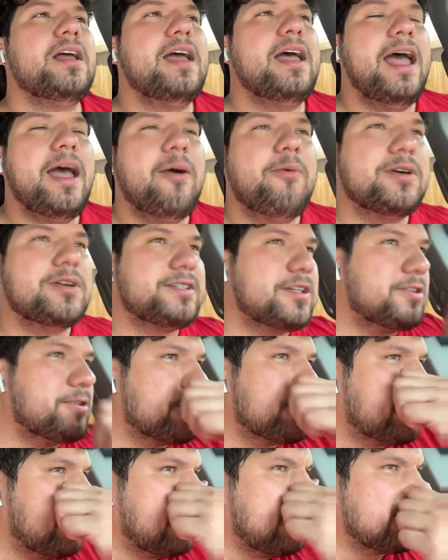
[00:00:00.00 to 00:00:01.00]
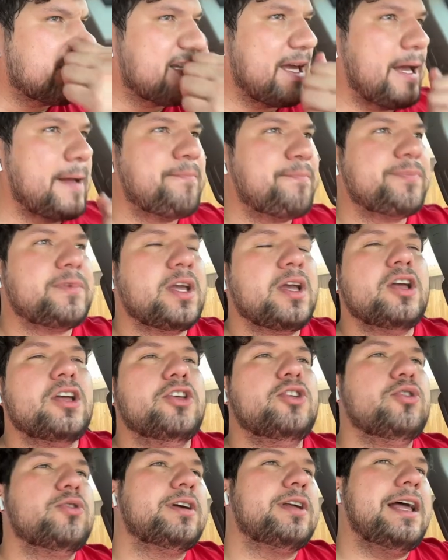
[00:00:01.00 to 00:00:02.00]
And what's interesting is that
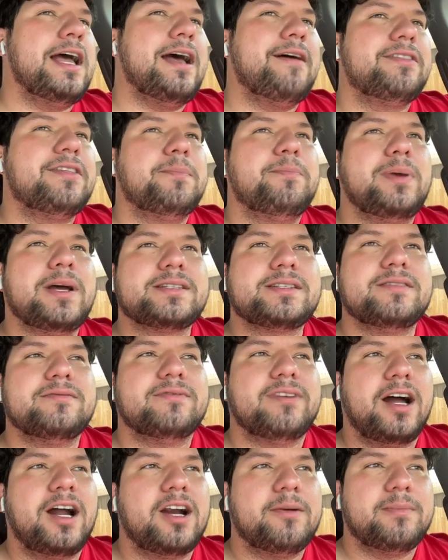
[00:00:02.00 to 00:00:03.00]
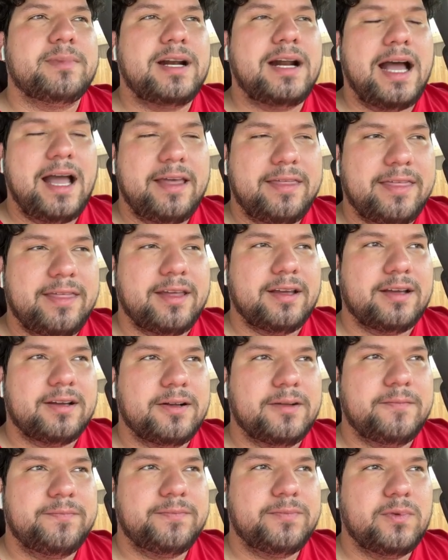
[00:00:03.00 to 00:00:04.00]
you can have the best environment, I think.
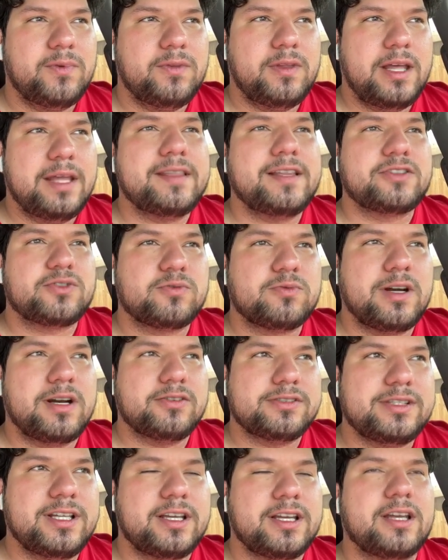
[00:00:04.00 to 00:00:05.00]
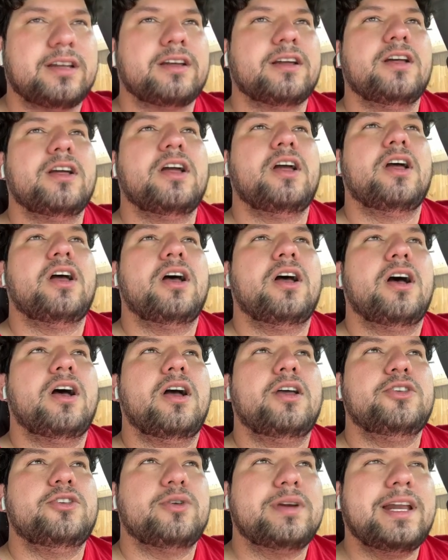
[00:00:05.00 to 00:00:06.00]
And this is what I was thinking.
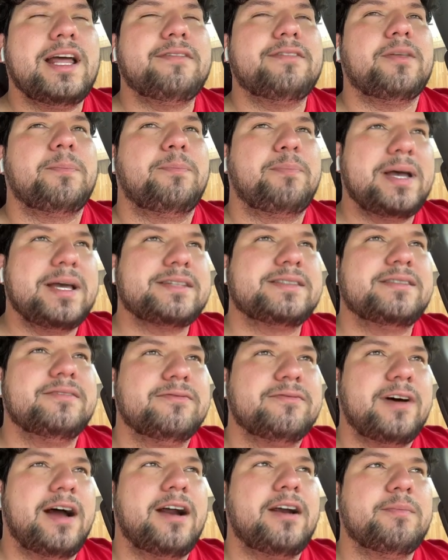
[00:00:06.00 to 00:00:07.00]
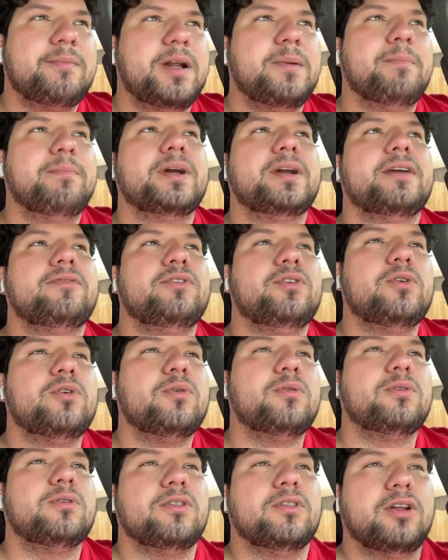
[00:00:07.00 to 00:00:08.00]
You can have the best environment, but if you
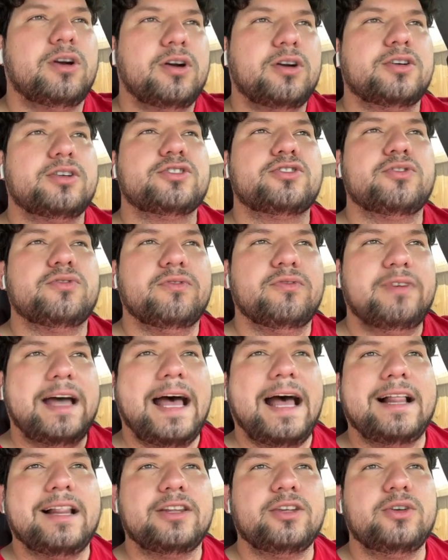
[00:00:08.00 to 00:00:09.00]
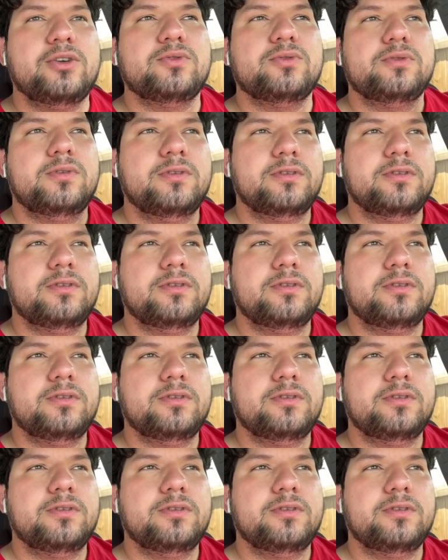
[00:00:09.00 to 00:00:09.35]
don't learn to value